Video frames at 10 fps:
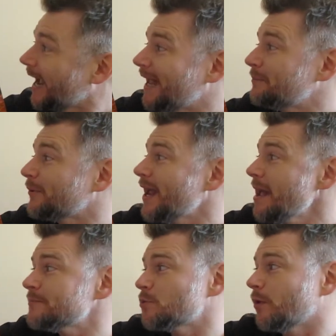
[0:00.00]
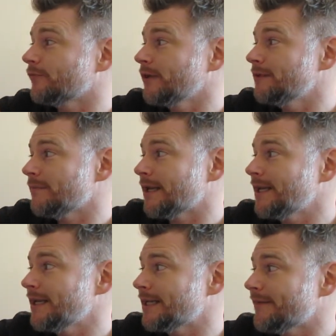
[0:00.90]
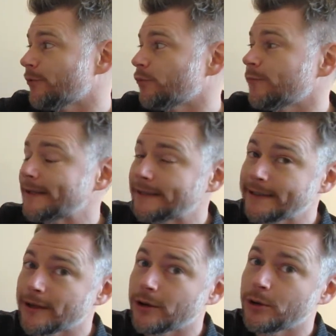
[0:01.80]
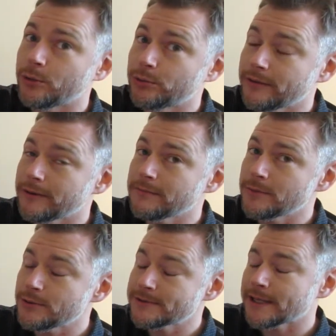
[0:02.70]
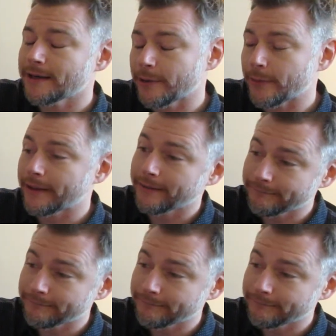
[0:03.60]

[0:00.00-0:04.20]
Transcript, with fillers: and perhaps Wilfred admitted he'd never really owned the moose anyway.